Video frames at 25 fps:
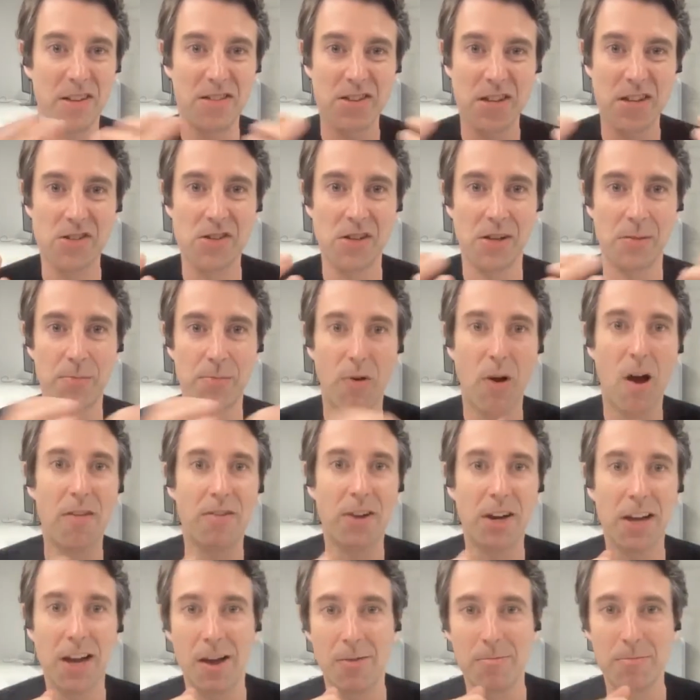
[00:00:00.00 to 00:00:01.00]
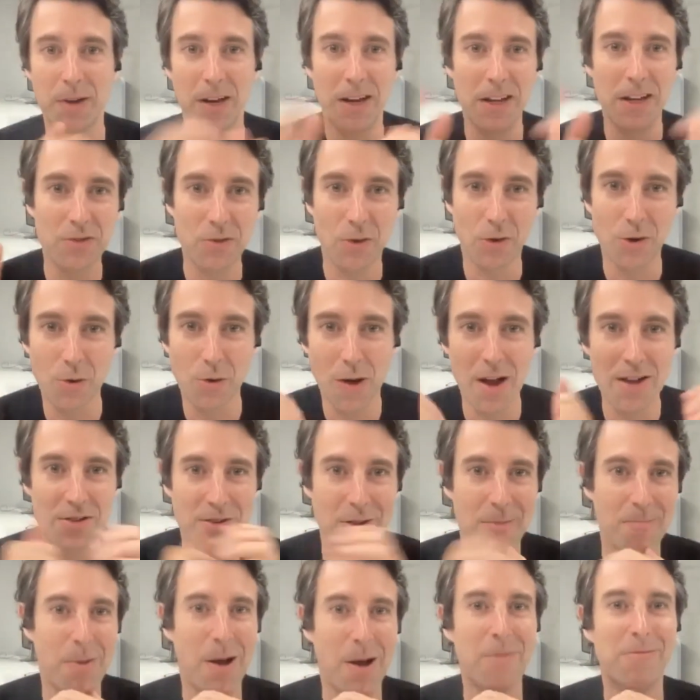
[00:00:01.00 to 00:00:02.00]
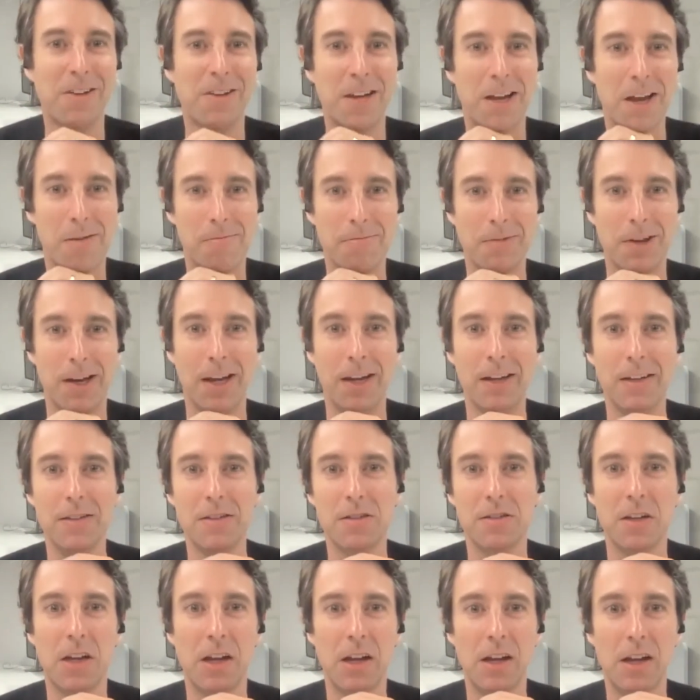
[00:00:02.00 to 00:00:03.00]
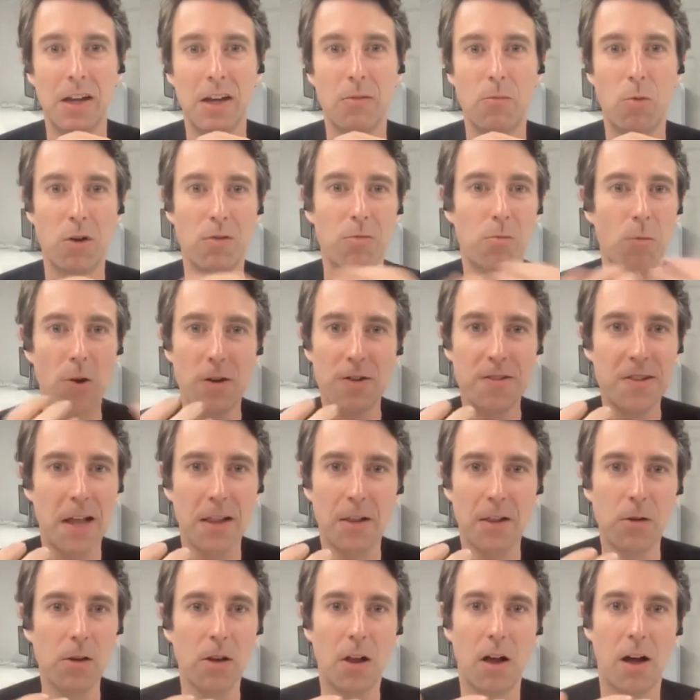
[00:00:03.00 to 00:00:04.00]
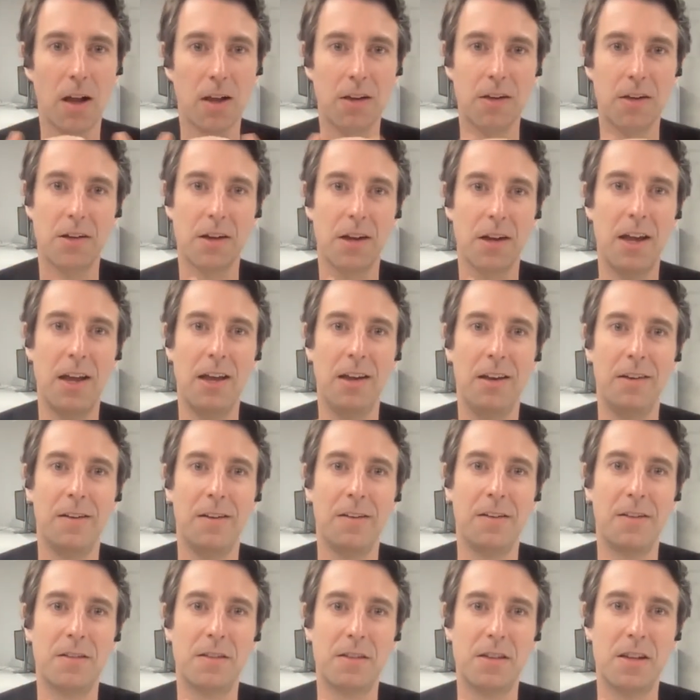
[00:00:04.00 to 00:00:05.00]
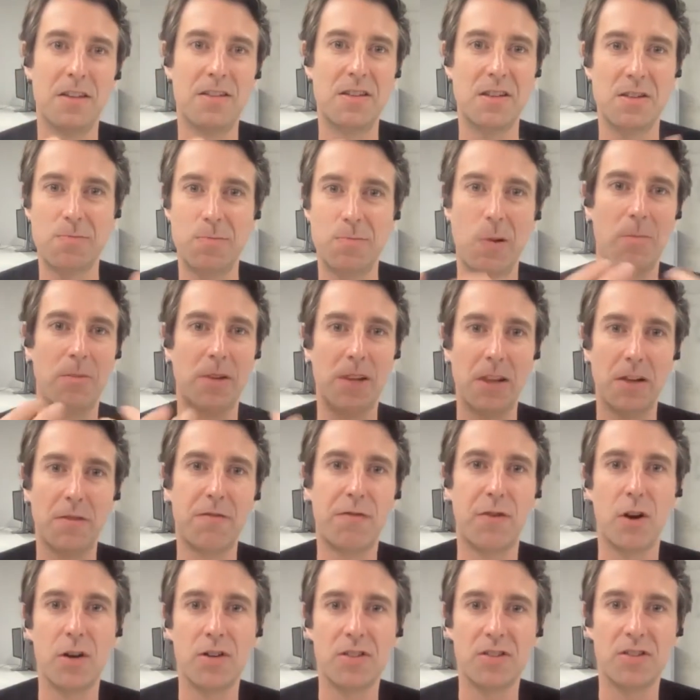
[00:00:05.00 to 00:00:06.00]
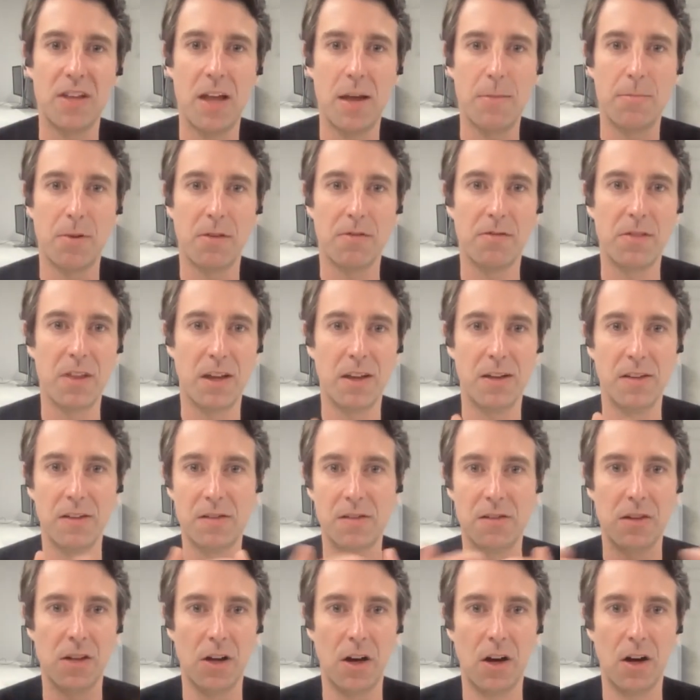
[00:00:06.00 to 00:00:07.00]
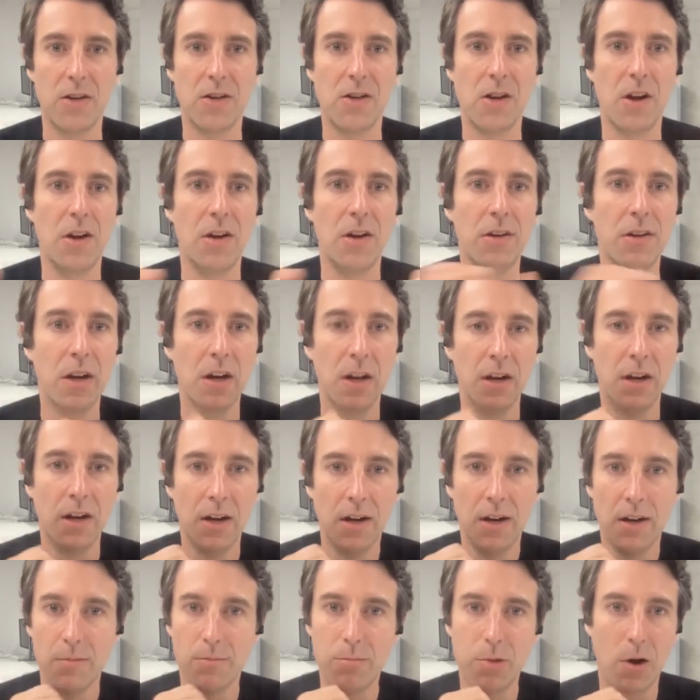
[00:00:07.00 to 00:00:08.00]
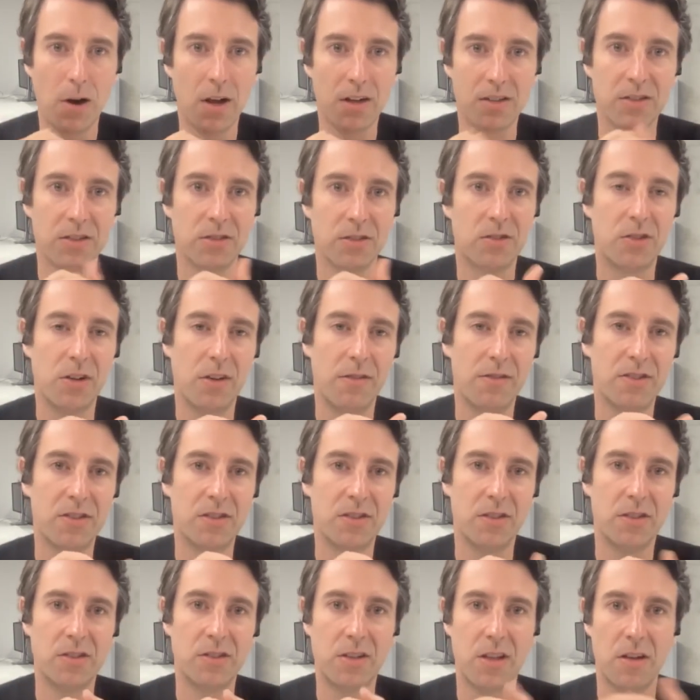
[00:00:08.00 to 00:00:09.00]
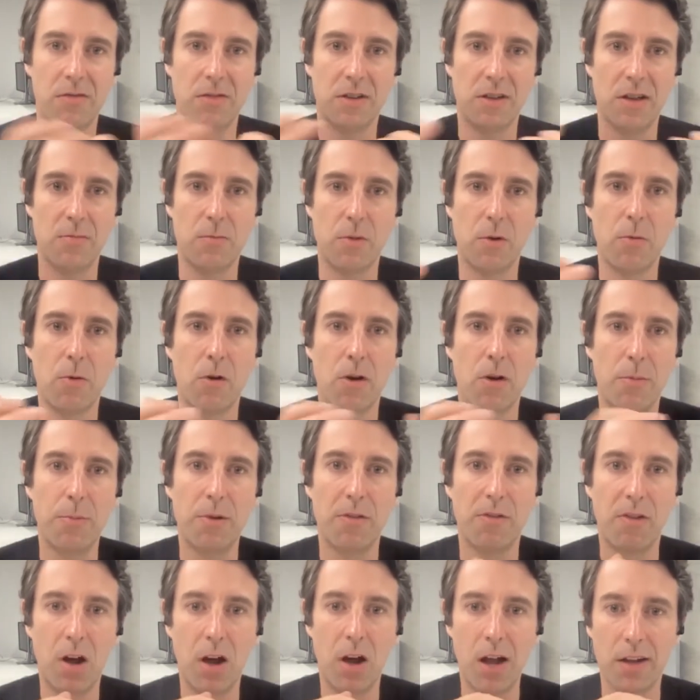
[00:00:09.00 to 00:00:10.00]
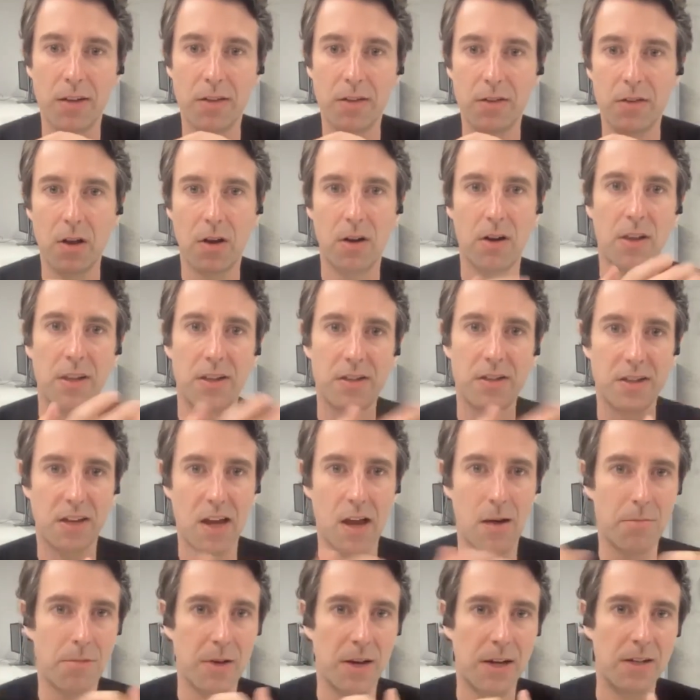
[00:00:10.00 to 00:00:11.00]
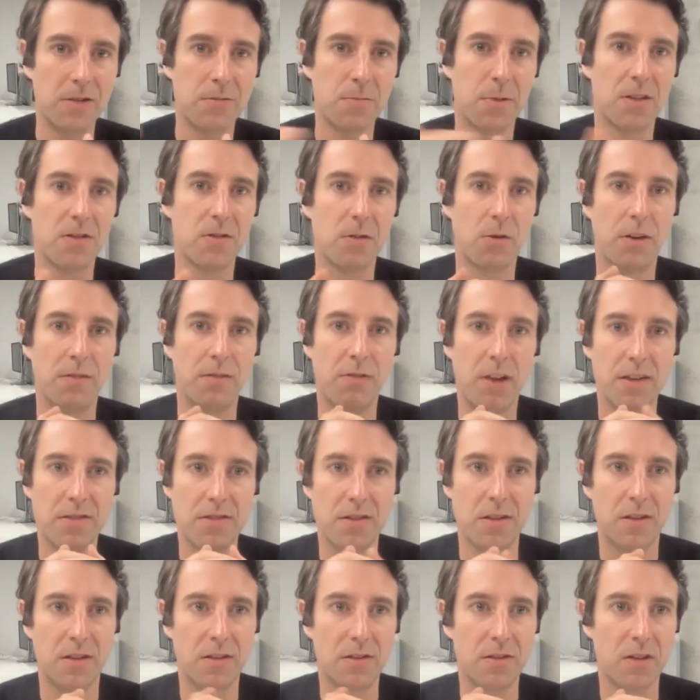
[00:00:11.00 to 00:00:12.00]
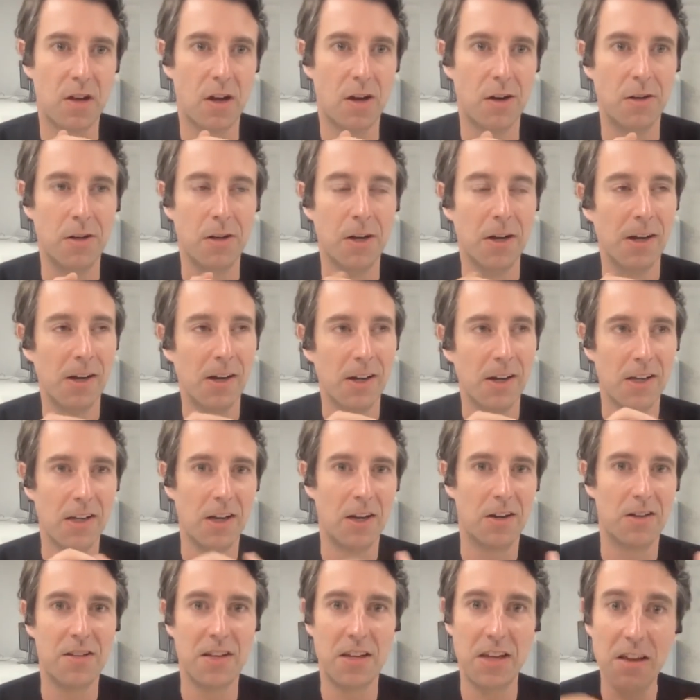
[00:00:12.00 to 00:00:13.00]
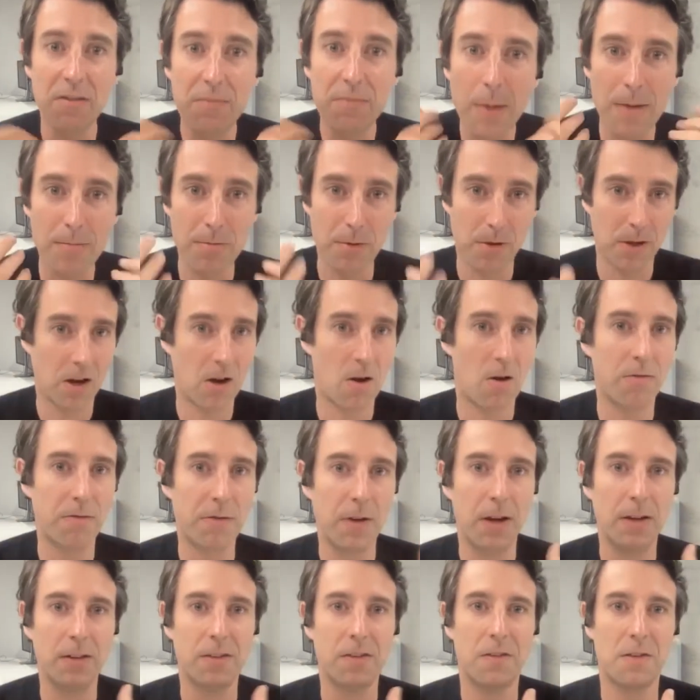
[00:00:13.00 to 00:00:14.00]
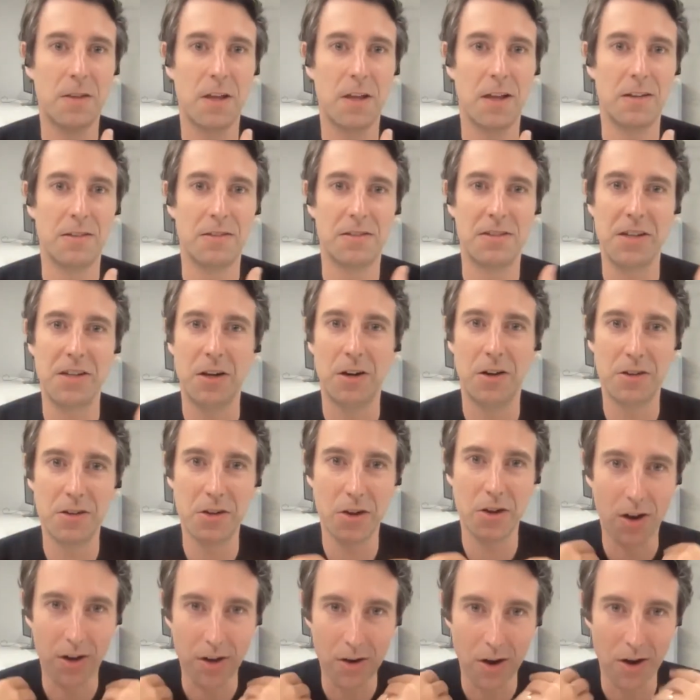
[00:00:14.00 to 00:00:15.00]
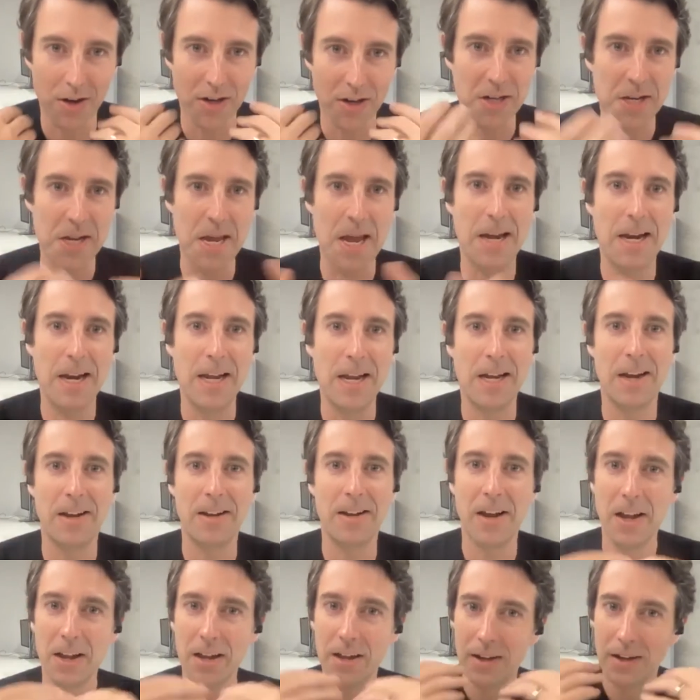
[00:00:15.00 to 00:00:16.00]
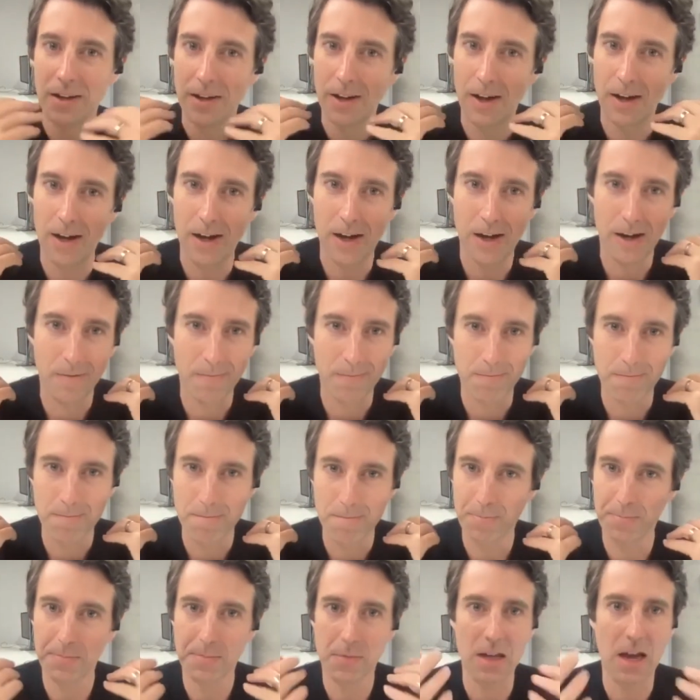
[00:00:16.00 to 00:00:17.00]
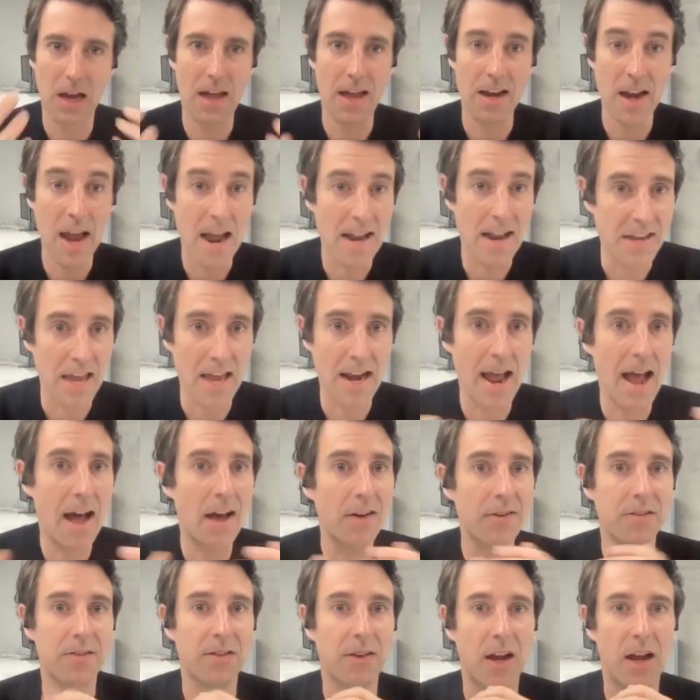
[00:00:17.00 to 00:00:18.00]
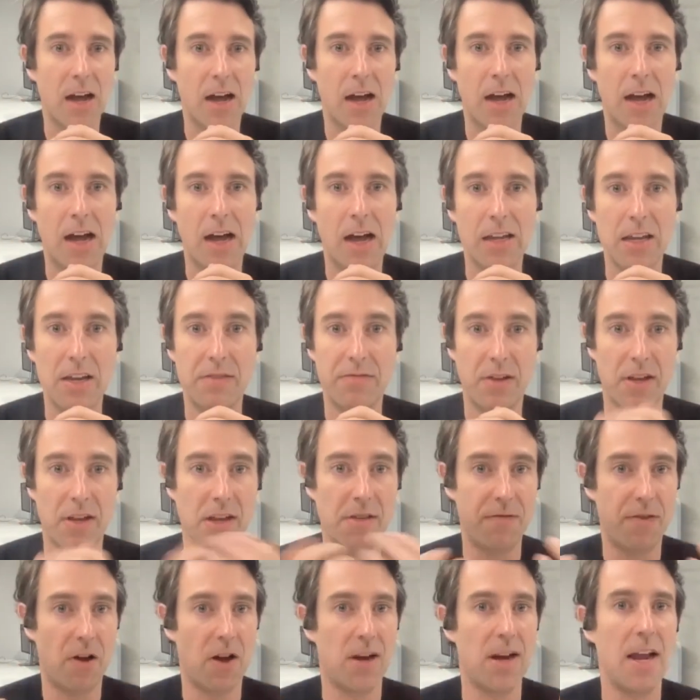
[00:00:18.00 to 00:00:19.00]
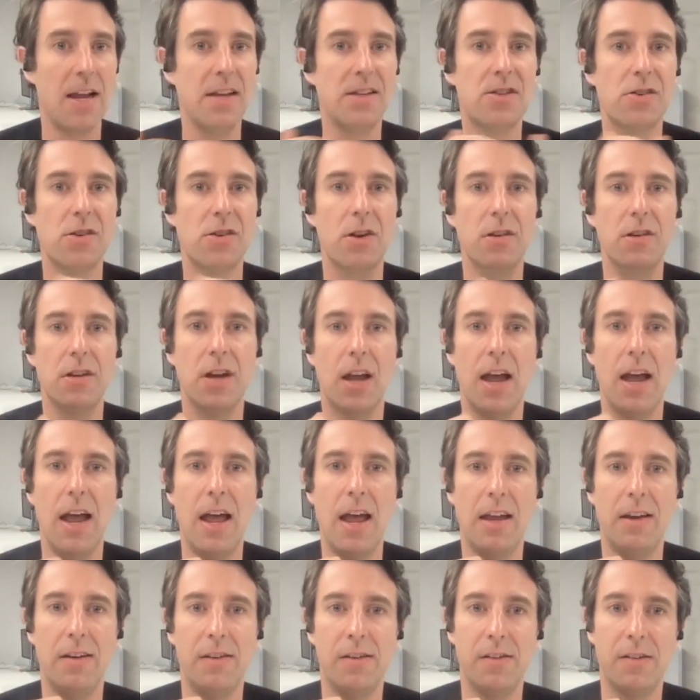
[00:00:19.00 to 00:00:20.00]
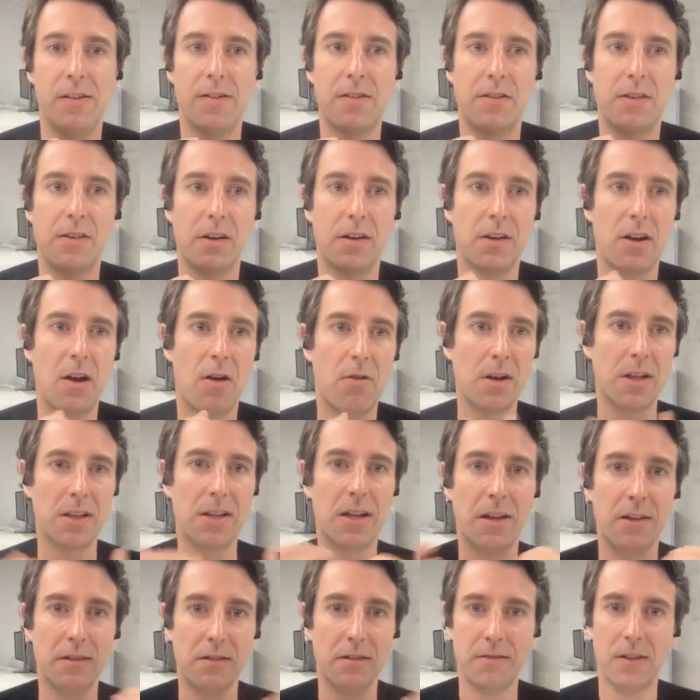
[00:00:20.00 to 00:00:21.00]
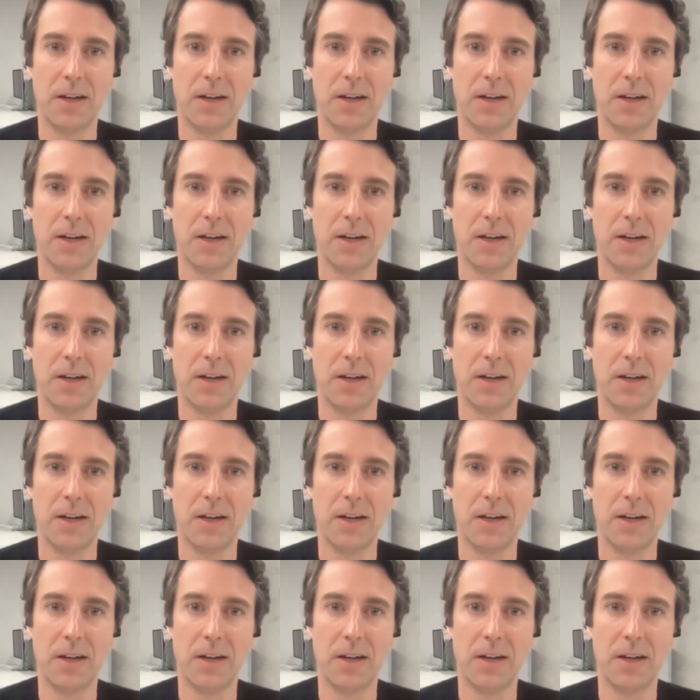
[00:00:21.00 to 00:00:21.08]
essentially private companies or quasi-public companies, what does that look like? And this is probably the first step of these, you know, new products and services that we want to provide, not only to companies, but to investors. So, you know, to give people the confidence that, you know, I can get in and get out if I need to, and knowing that,